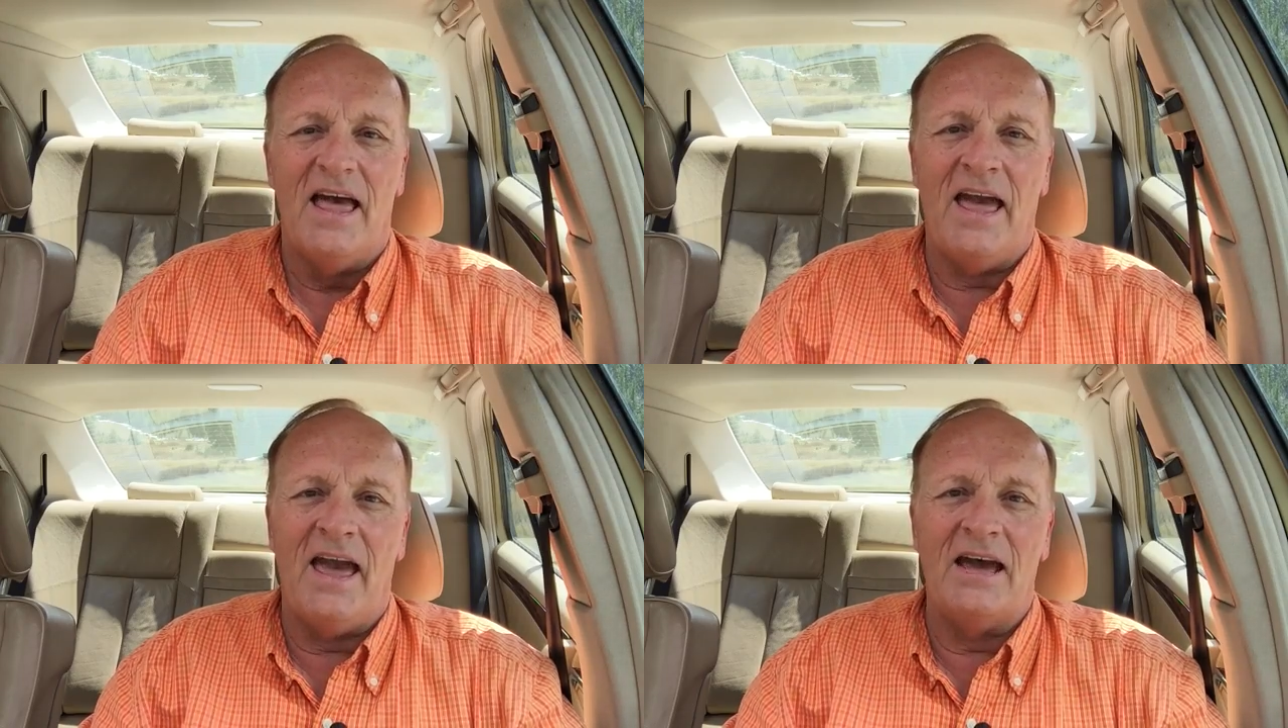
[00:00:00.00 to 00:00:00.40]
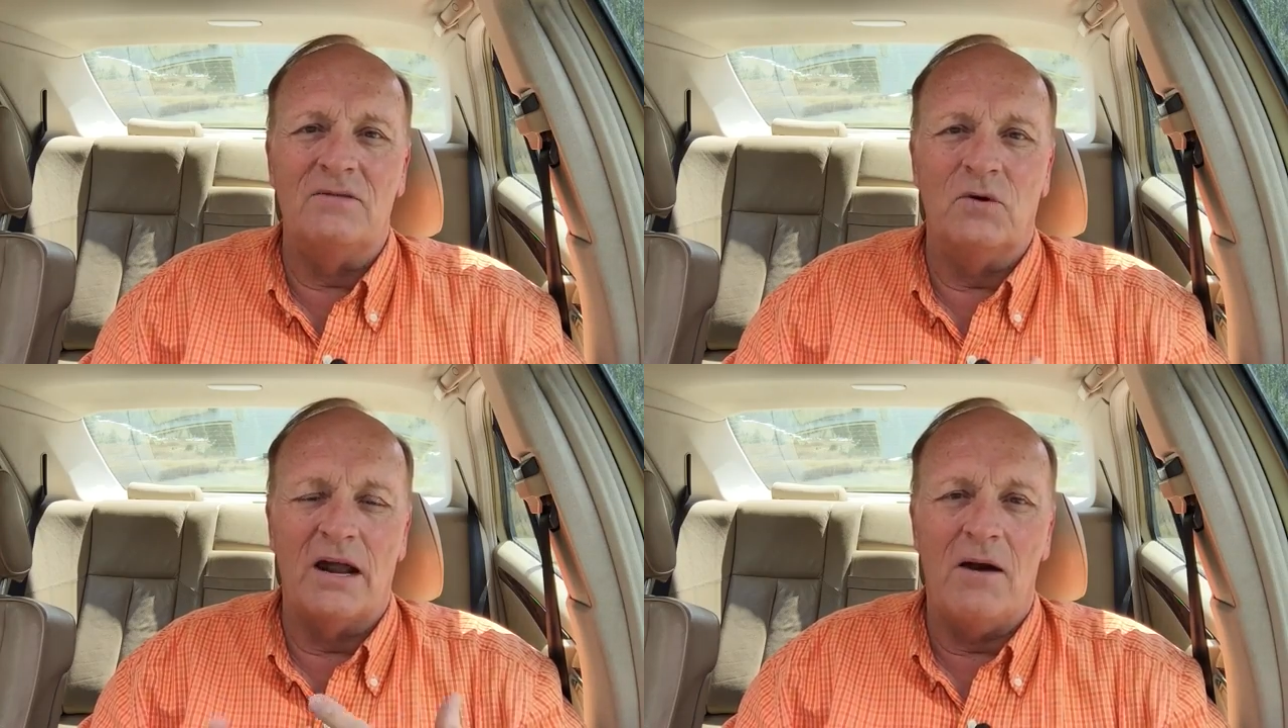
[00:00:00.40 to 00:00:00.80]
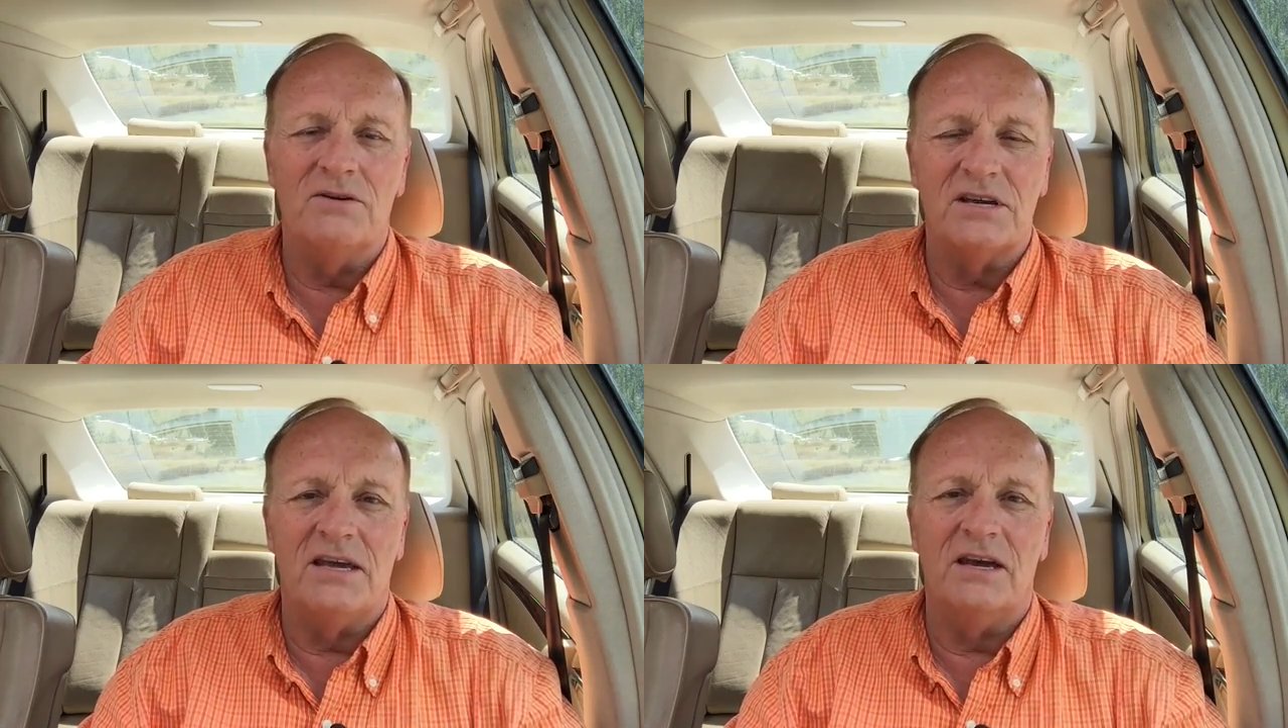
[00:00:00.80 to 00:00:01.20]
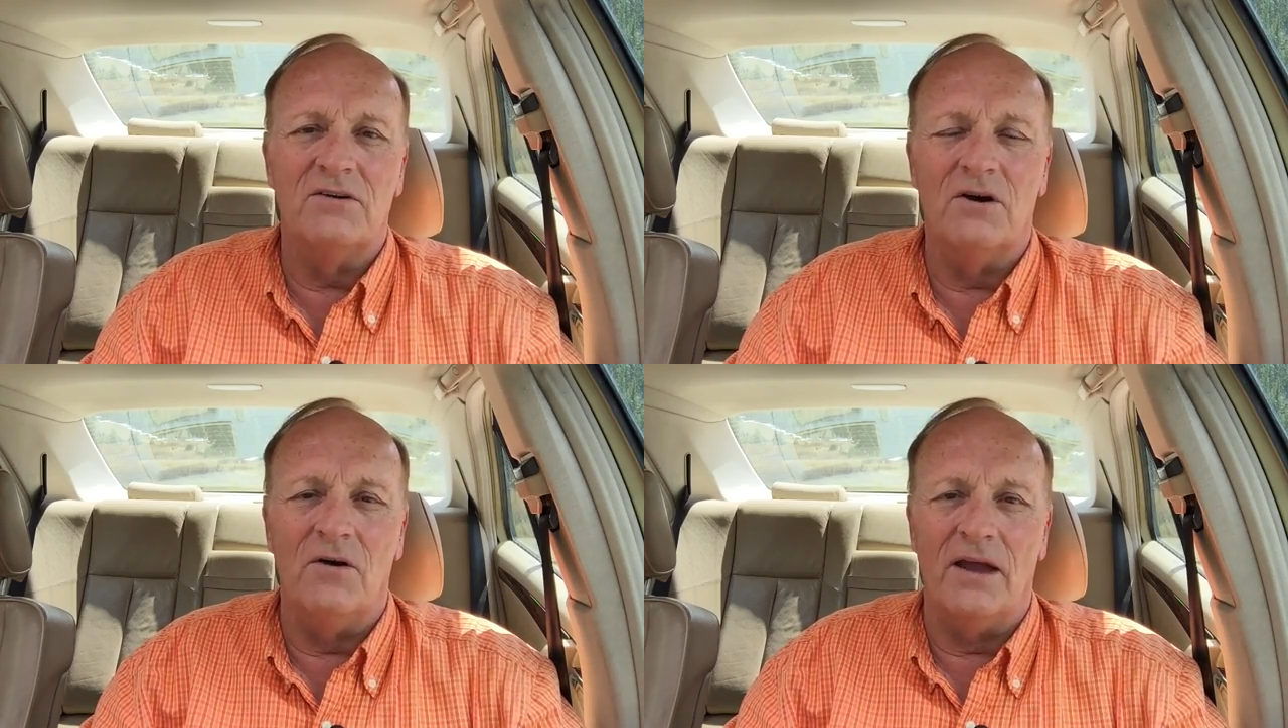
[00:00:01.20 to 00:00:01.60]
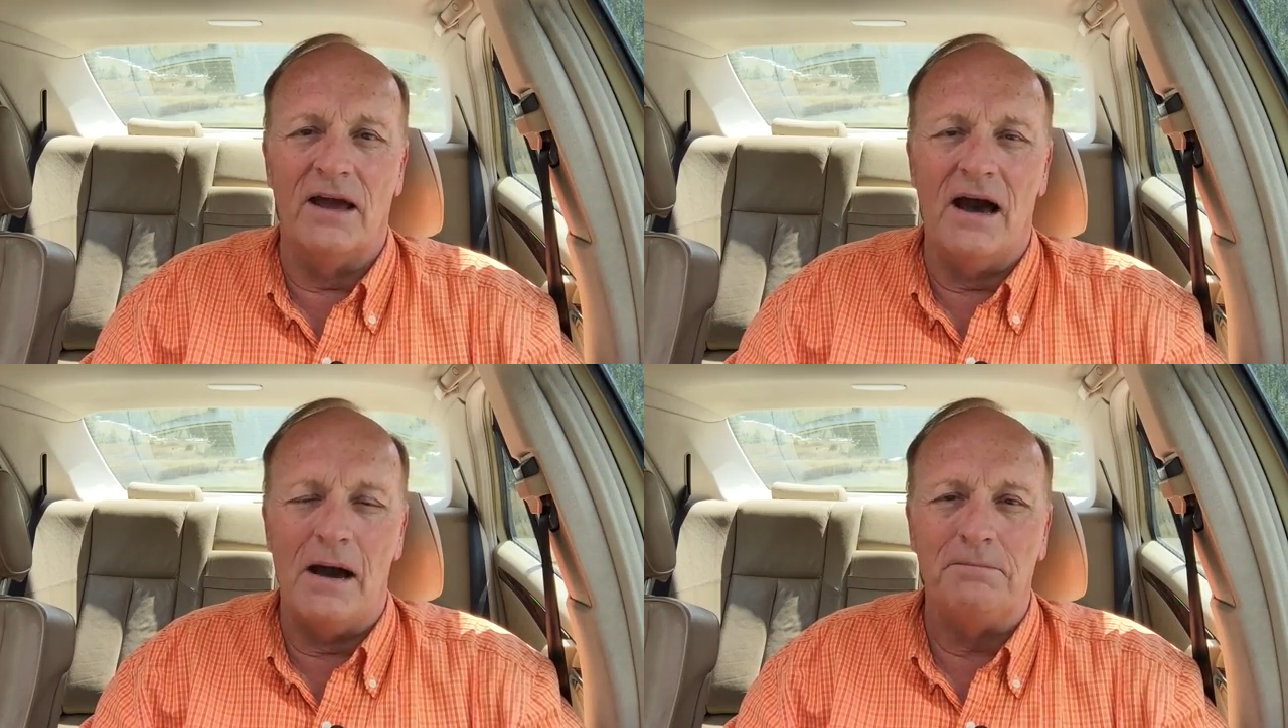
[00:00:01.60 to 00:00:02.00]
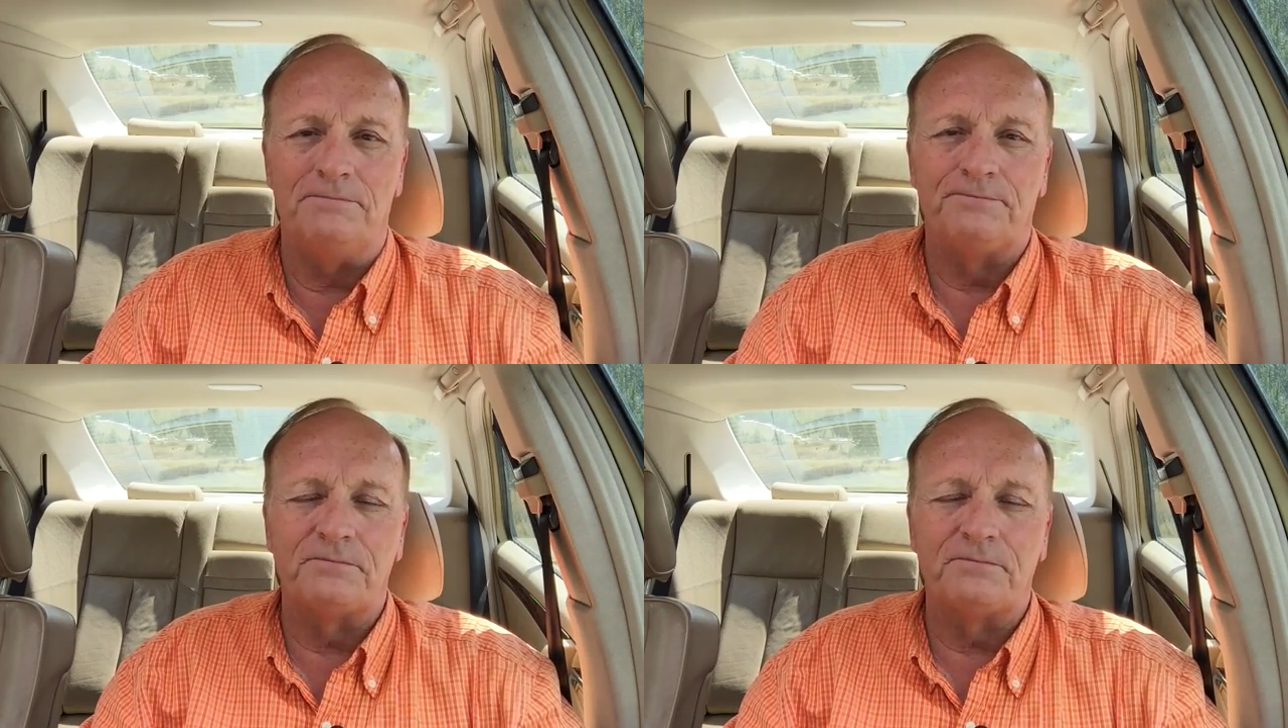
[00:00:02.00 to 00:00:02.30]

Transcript: And when I was a kid growing up,